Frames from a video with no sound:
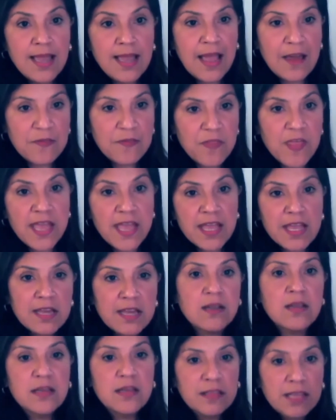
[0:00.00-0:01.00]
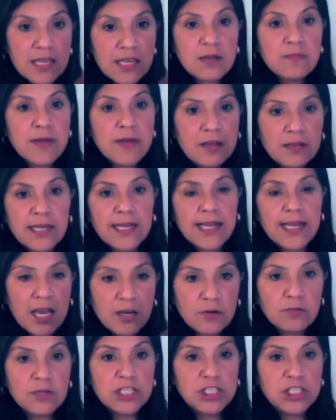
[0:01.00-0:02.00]
and then think about like, how do
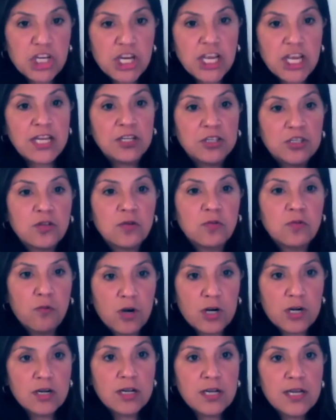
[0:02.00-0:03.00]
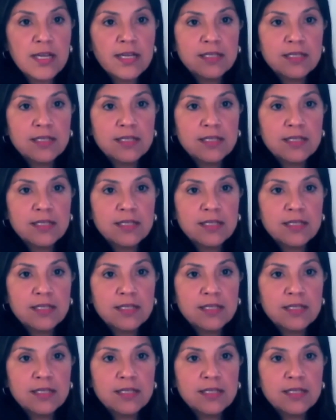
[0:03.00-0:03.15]
we change the work